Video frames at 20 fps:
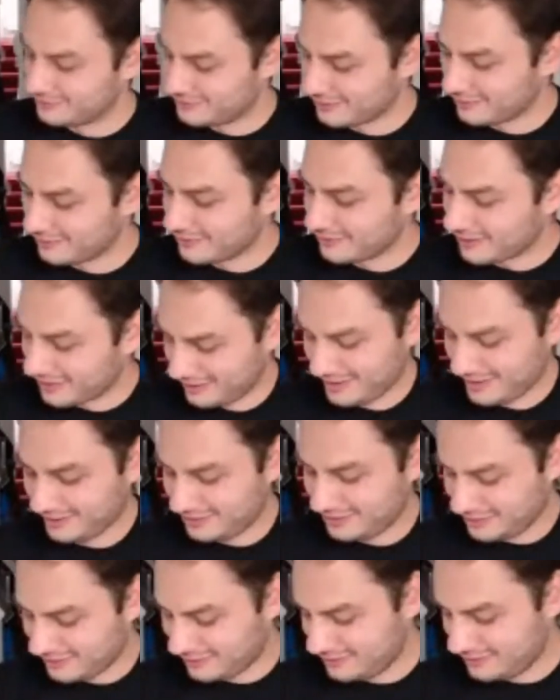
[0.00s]
So
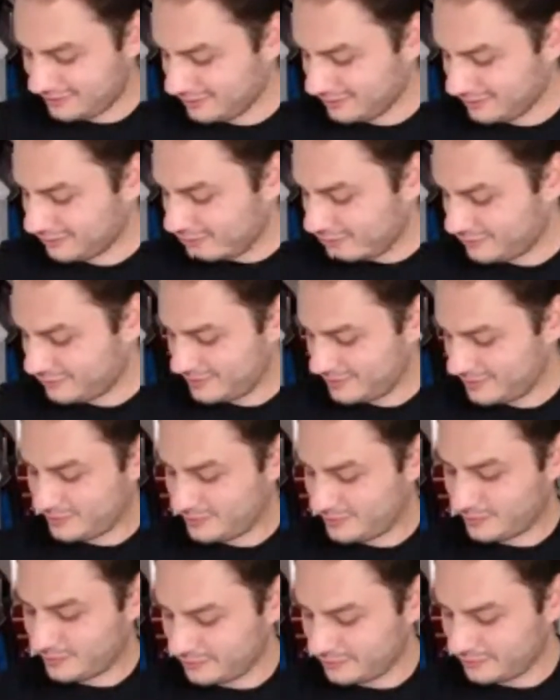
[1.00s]
I think a lot of
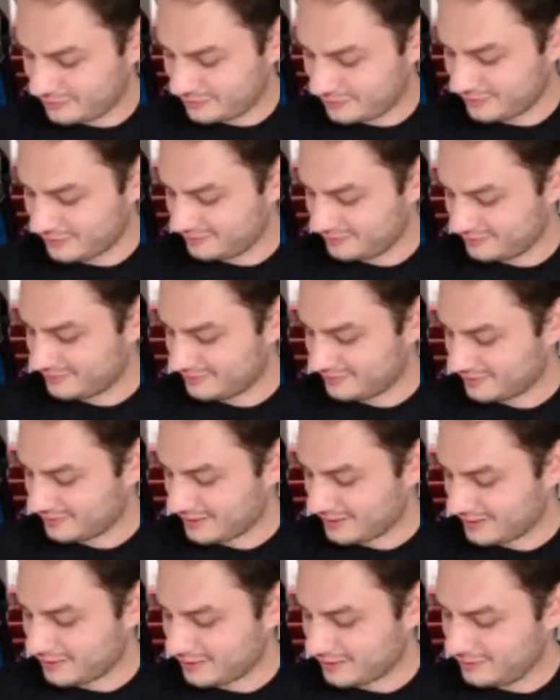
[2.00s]
people want to
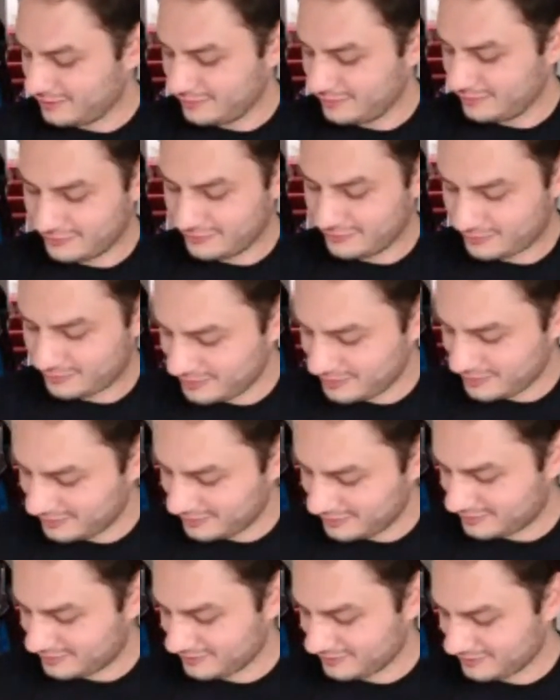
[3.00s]
hear you
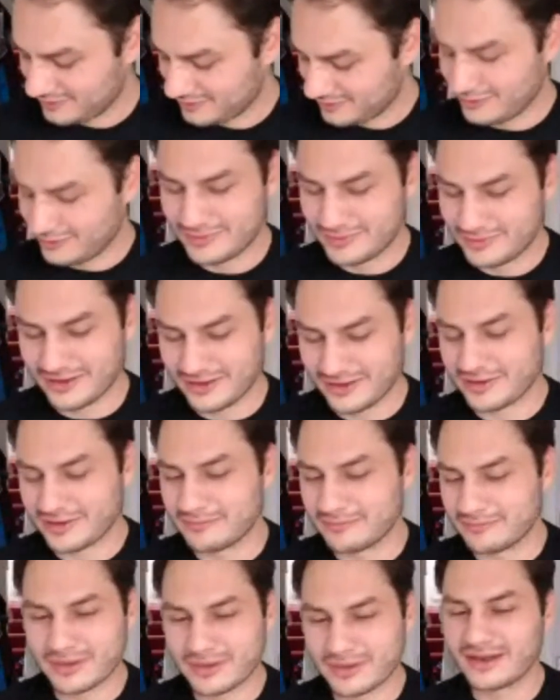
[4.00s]
speak a little bit
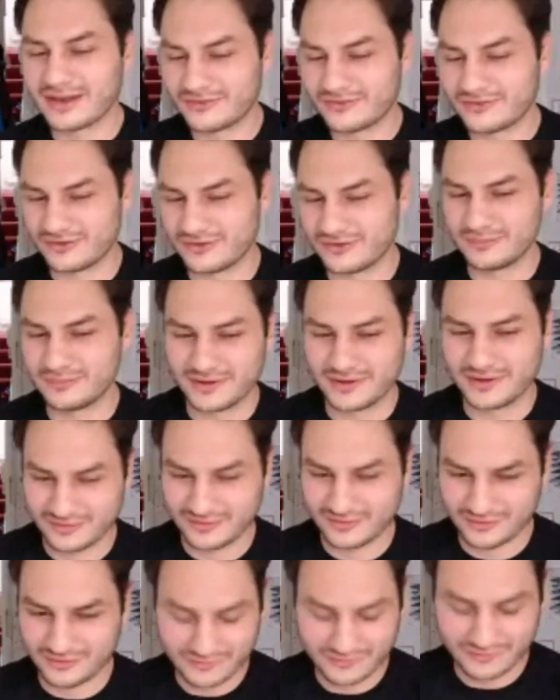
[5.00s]
about Balancer,
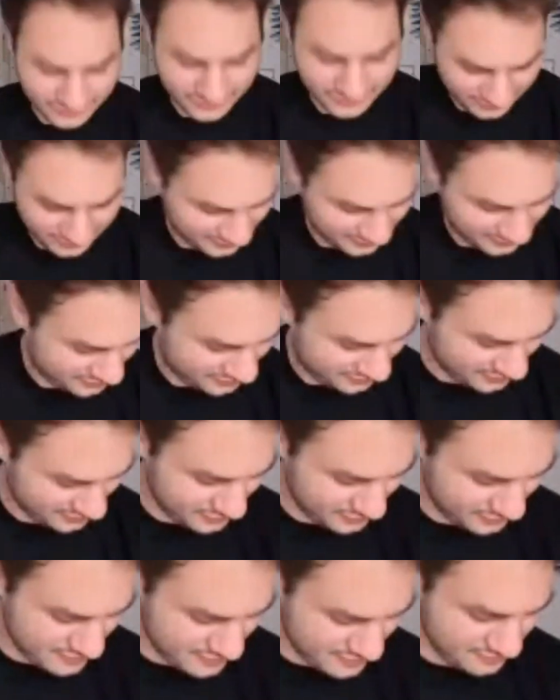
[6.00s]
because of course it's the
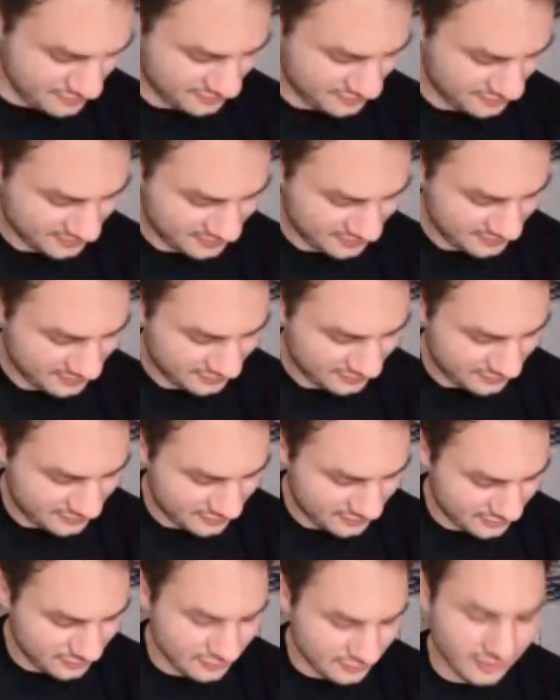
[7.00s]
new
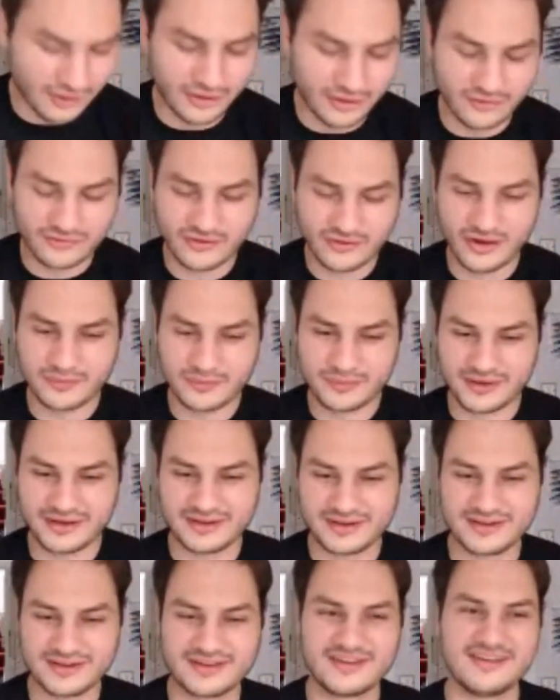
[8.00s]
hot
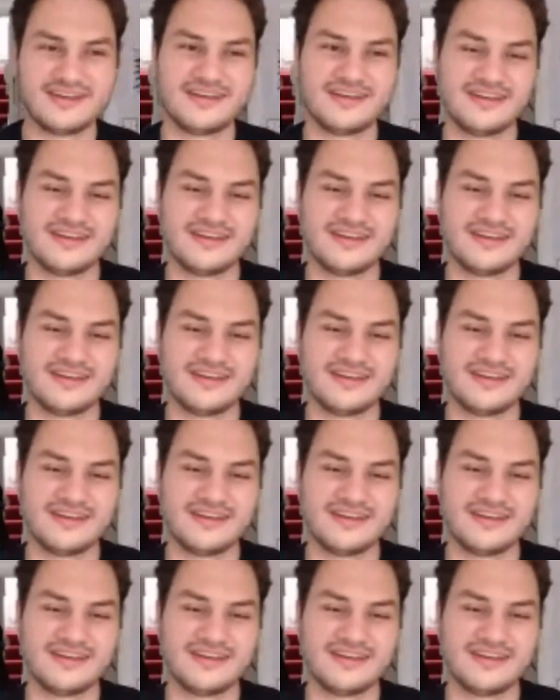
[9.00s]
topic.